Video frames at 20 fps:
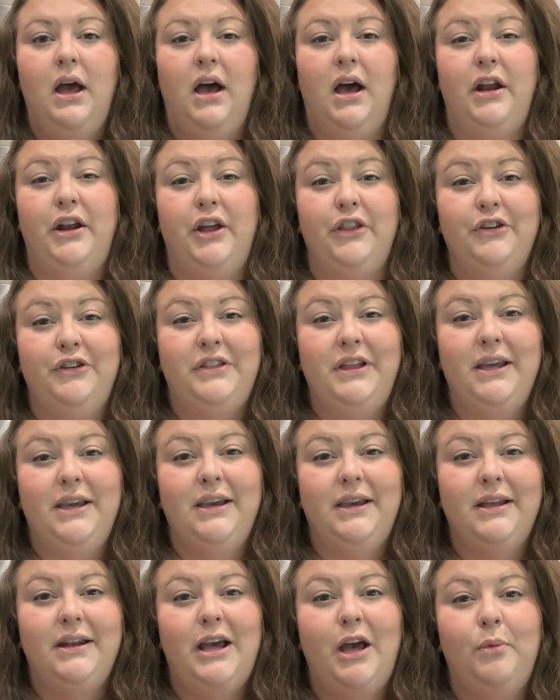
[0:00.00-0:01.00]
Another thing
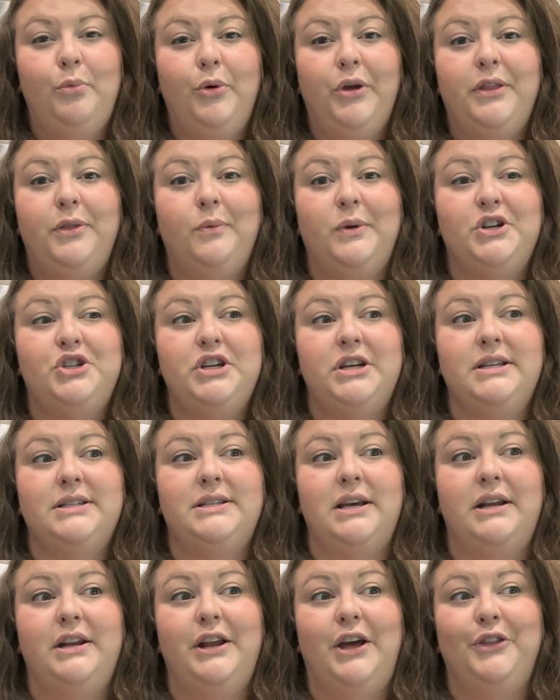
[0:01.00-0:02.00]
it can help with, which is
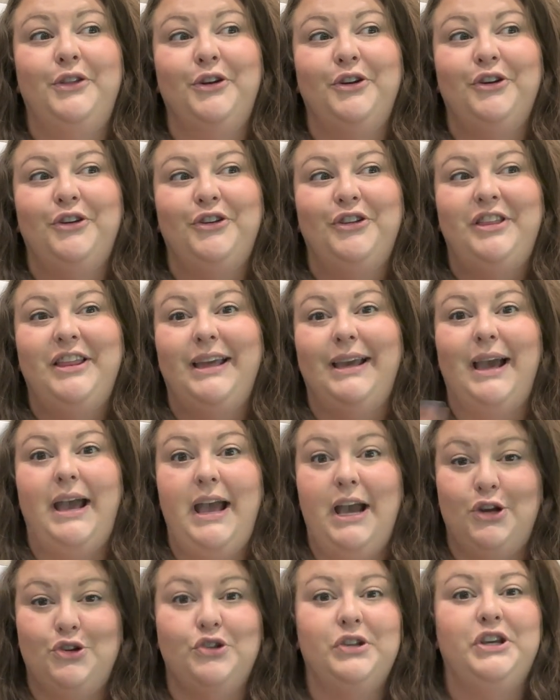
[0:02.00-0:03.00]
another thing I
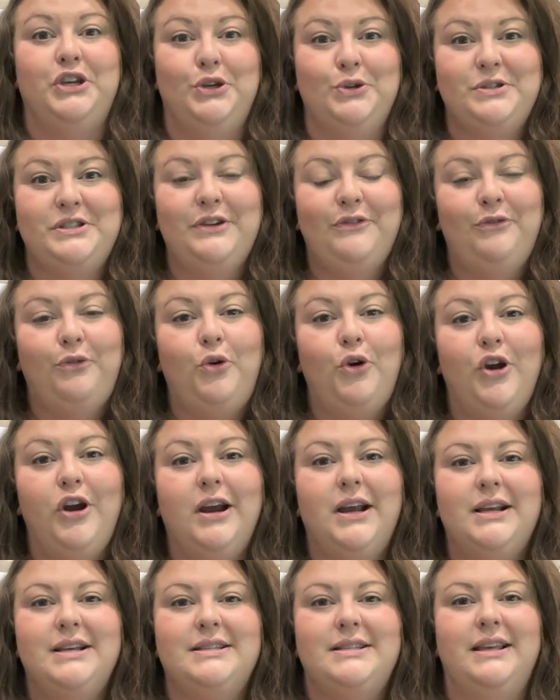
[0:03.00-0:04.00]
actually use it for,
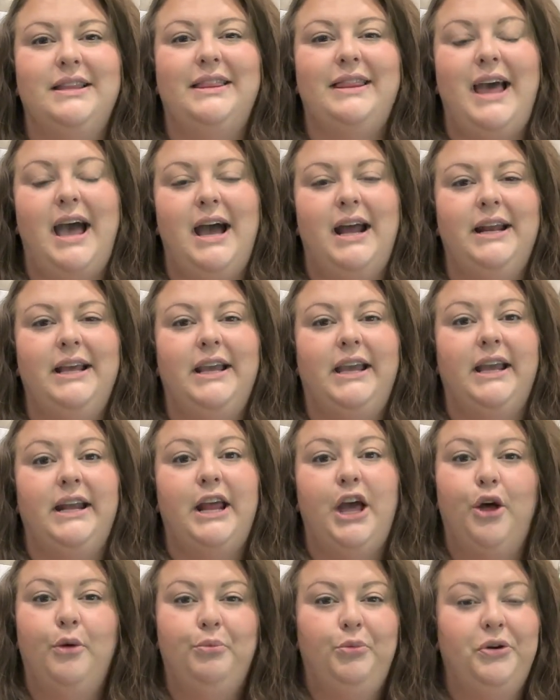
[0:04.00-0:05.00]
is that it can
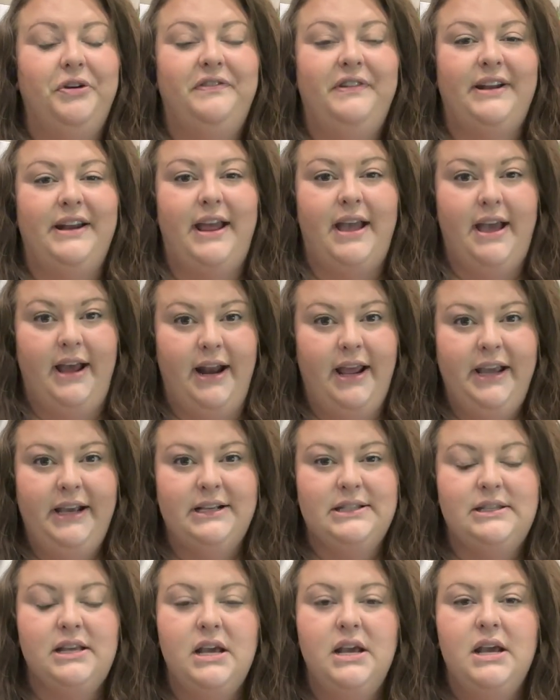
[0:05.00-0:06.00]
help prevent headaches.